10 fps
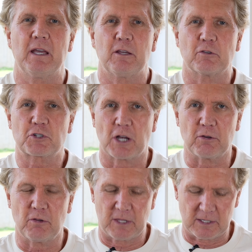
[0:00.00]
He'll show
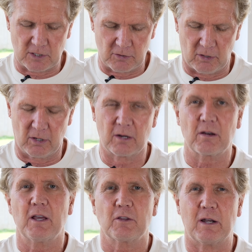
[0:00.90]
you things in your heart.
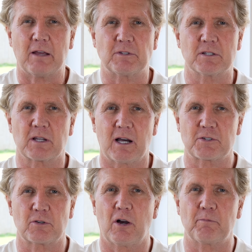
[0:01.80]
You'll have desires
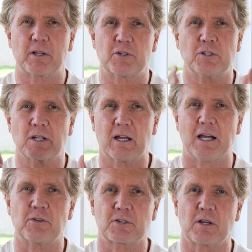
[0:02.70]
in your heart because you
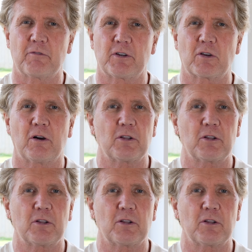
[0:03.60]
delight yourself in God.